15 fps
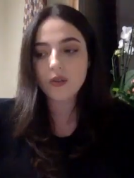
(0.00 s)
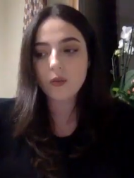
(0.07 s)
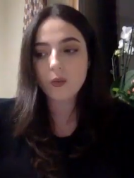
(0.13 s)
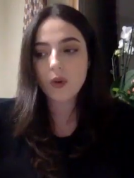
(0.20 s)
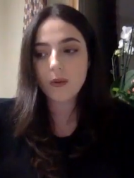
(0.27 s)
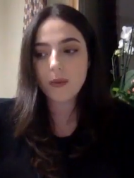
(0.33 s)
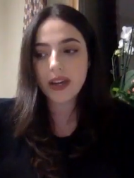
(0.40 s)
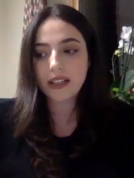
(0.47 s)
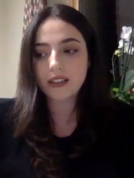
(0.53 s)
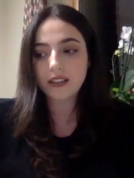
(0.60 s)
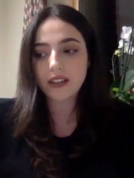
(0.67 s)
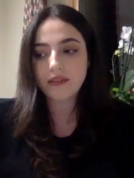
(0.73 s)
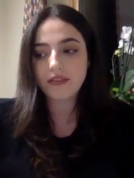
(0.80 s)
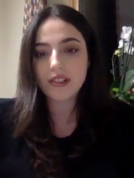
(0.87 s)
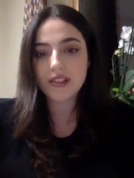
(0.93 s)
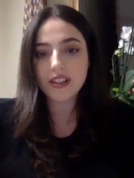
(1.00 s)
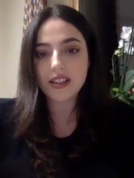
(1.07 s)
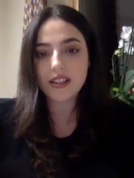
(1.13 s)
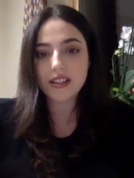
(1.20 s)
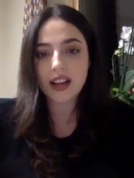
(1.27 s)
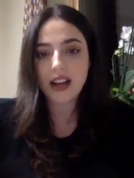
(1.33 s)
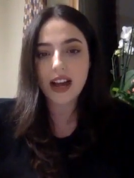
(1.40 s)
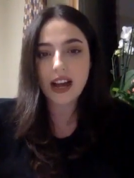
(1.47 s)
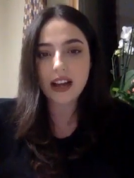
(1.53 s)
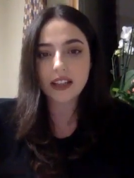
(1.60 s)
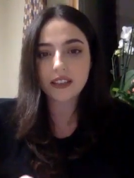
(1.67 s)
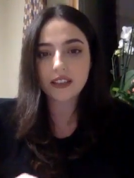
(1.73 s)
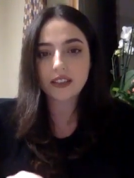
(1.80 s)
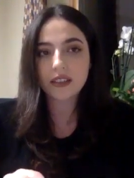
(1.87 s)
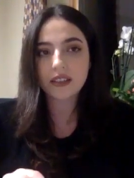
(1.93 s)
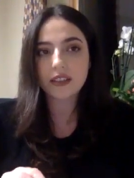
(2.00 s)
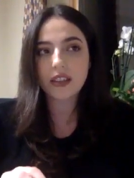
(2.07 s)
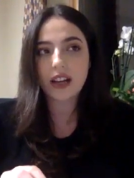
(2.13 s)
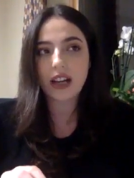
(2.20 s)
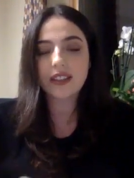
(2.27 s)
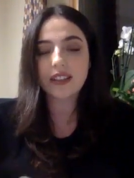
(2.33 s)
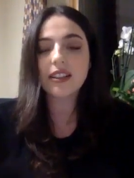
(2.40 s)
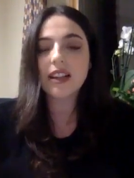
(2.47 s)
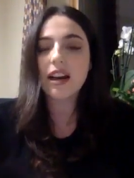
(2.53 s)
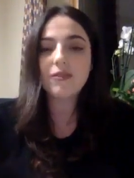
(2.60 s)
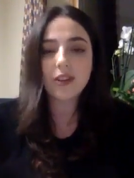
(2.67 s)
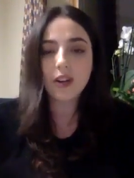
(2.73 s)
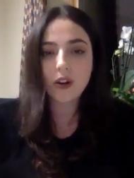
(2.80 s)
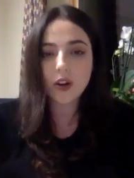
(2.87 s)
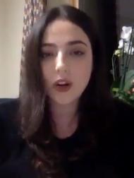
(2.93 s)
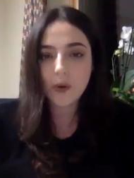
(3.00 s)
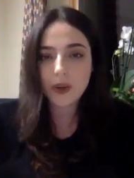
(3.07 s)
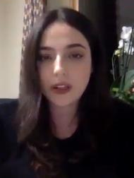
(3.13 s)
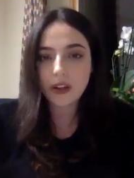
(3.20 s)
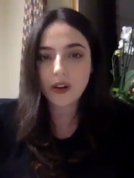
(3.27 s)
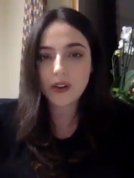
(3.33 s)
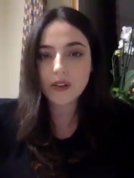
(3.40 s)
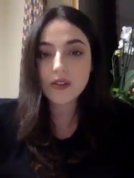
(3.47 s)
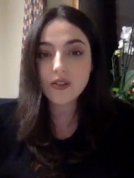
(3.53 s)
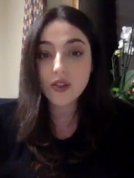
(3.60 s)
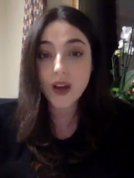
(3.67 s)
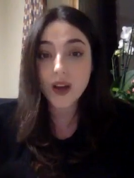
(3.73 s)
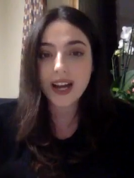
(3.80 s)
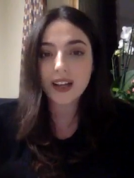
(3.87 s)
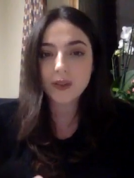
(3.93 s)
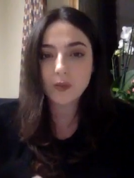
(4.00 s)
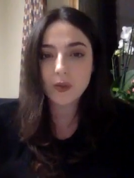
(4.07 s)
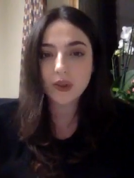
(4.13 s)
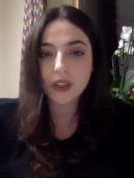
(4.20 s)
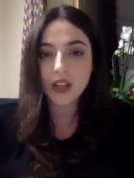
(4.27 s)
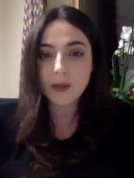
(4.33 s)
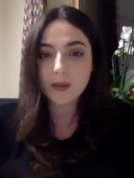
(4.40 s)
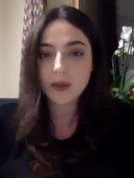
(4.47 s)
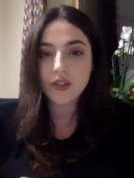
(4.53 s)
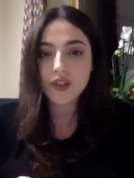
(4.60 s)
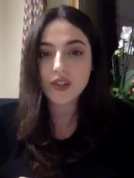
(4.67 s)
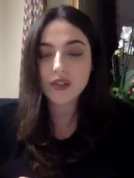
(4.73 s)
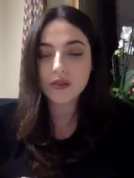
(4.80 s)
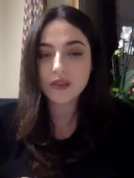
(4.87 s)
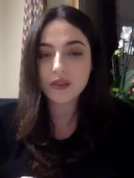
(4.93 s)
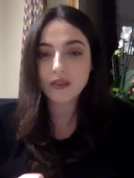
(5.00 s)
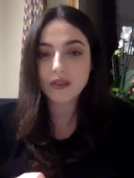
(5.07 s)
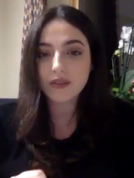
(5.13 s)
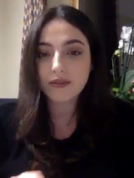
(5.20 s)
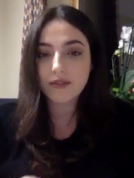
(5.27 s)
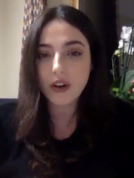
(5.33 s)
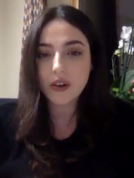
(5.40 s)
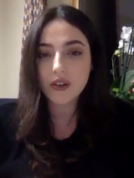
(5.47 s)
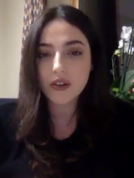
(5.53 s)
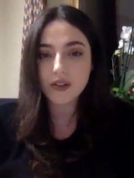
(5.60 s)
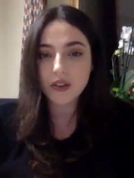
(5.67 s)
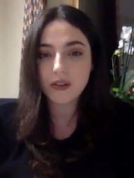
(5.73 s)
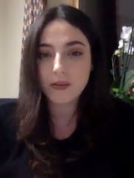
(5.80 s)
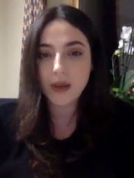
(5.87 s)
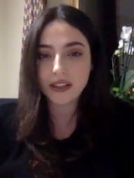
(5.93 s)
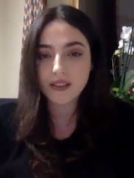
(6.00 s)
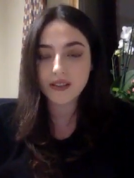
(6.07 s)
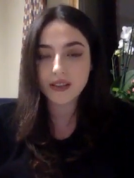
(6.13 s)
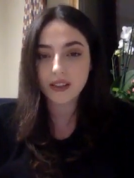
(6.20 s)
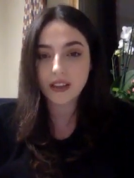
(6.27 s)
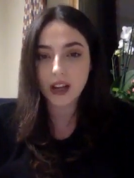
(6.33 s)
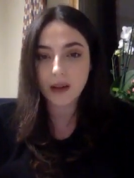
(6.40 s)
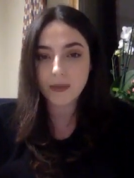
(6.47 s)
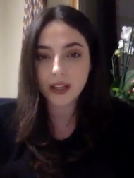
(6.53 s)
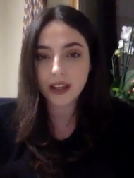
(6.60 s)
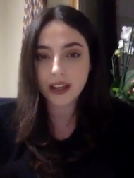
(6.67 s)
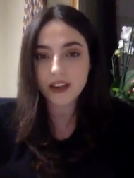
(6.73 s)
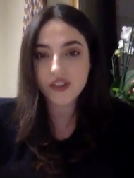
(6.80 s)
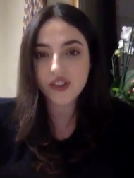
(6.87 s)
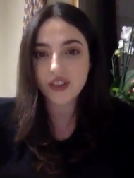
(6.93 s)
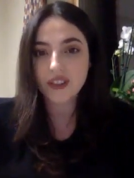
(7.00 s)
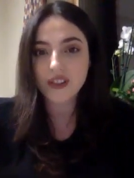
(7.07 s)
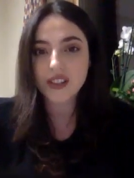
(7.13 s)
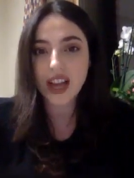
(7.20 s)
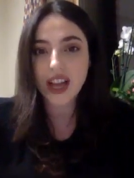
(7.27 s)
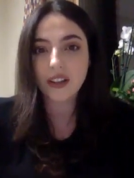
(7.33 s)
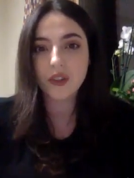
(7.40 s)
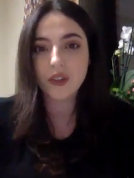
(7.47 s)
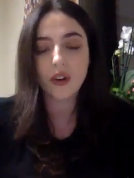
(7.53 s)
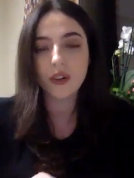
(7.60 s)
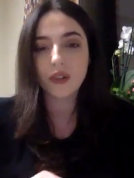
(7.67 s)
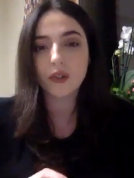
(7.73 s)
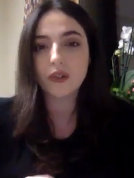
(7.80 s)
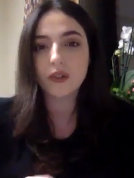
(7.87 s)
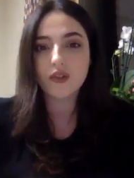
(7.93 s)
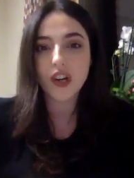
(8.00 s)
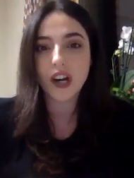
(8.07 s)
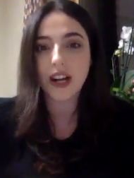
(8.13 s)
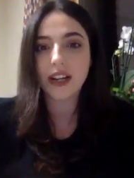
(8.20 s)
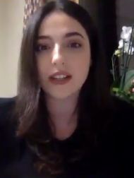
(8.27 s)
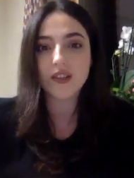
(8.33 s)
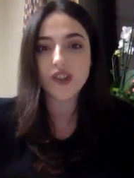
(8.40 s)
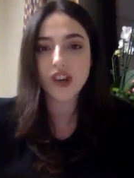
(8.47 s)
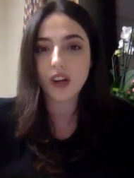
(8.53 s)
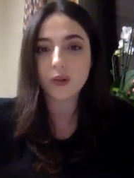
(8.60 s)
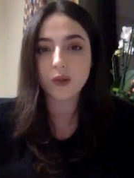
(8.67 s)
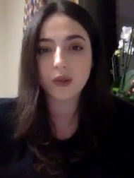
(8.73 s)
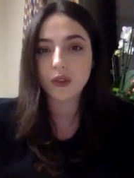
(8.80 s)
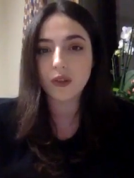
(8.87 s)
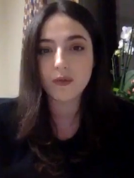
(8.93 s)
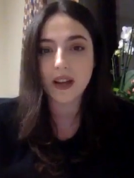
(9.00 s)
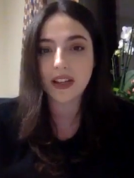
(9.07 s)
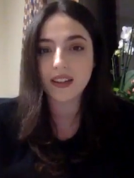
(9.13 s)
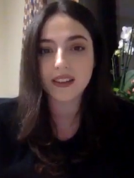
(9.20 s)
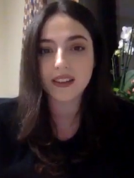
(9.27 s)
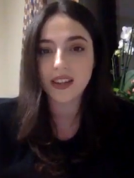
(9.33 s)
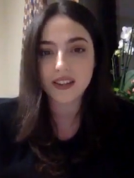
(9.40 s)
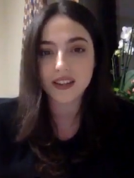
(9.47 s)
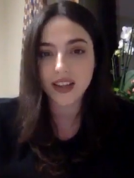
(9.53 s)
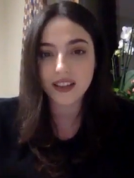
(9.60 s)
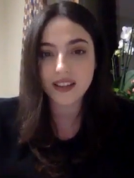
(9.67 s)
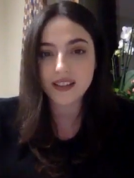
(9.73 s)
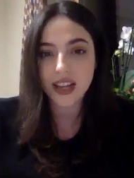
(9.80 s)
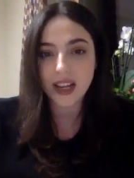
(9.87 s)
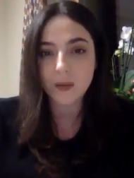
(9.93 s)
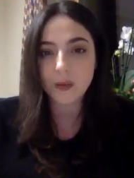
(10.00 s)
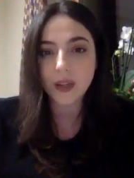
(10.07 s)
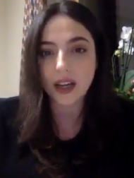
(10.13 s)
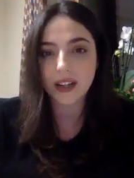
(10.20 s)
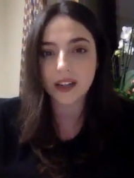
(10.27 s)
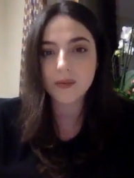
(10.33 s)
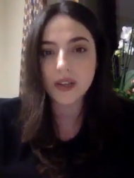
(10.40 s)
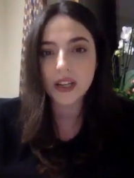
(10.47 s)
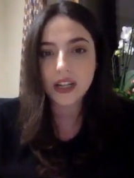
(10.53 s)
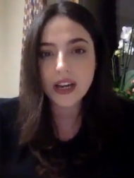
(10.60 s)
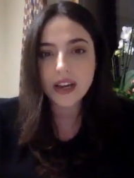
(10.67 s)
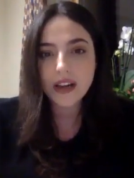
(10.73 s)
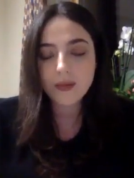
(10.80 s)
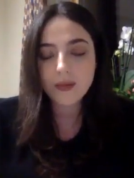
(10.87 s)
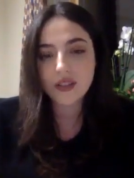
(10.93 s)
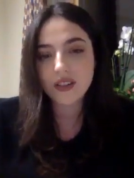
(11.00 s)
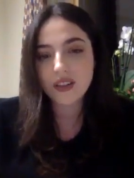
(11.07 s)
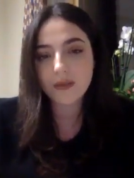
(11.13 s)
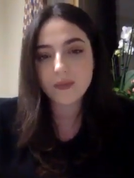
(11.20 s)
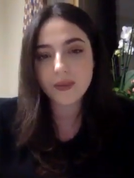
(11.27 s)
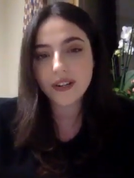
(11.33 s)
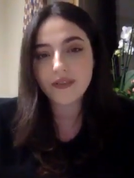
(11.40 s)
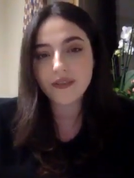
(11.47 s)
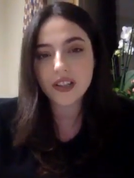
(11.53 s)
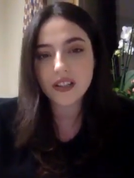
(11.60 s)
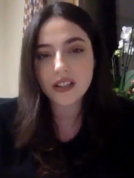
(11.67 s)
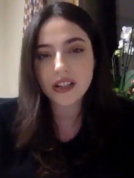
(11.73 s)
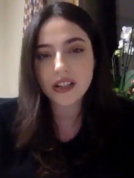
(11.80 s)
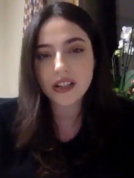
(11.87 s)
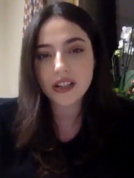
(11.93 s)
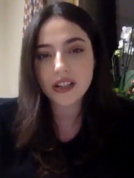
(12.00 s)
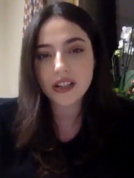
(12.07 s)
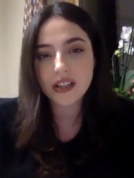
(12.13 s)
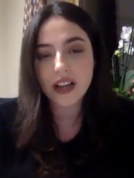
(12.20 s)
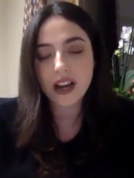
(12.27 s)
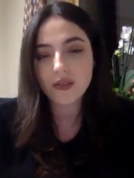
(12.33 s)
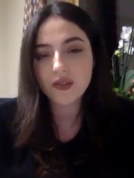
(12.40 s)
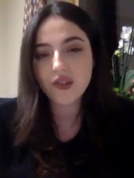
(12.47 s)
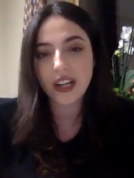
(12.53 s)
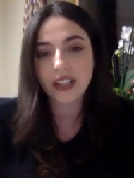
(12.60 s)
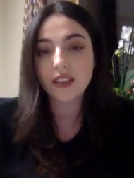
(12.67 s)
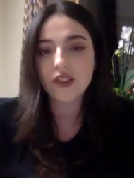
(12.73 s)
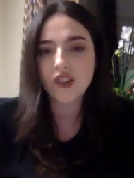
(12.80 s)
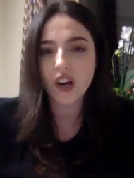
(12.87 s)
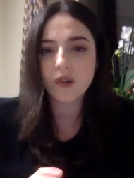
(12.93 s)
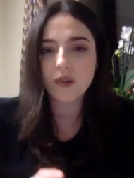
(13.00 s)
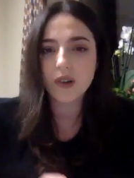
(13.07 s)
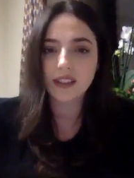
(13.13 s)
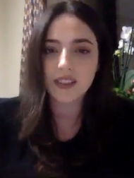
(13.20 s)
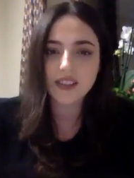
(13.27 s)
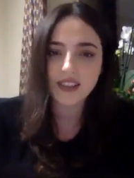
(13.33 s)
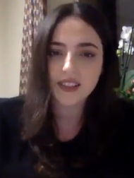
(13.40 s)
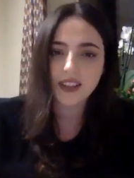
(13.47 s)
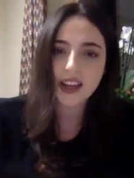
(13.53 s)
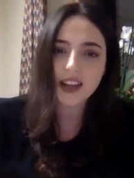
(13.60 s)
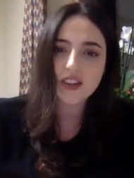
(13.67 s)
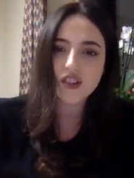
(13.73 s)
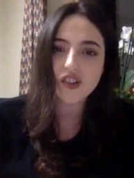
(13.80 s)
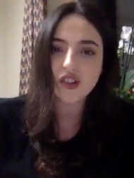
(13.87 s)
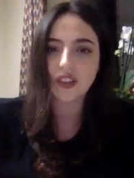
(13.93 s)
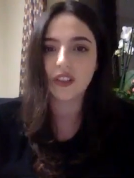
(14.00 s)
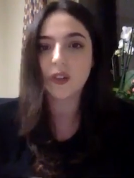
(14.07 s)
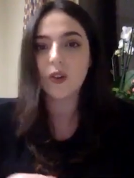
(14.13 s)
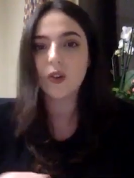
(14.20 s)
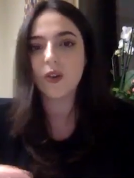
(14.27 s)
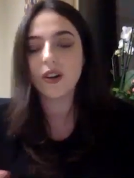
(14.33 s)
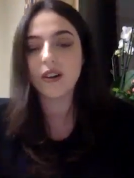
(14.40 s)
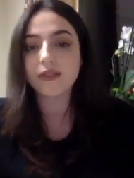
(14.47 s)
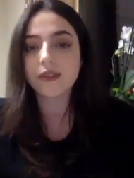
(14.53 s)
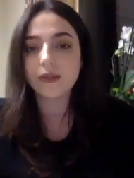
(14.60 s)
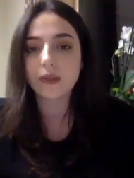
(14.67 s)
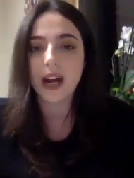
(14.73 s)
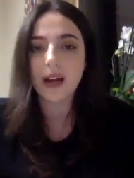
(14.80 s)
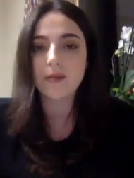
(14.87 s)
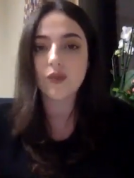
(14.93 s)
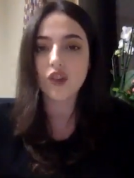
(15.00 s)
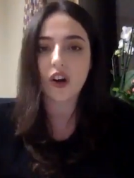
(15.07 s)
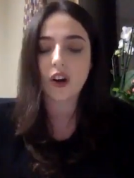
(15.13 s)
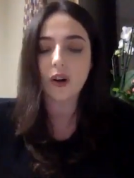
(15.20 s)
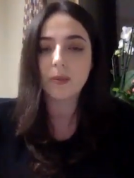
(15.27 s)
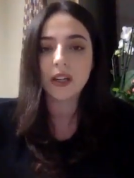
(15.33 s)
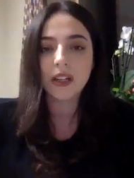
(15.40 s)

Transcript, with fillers: what made a difference is I had I didn't have a lot going on, so I had more time to just focus on medicine applications and not try and juggle too many things at the same time. Because previously I was trying to juggle a dissertation or a full time job,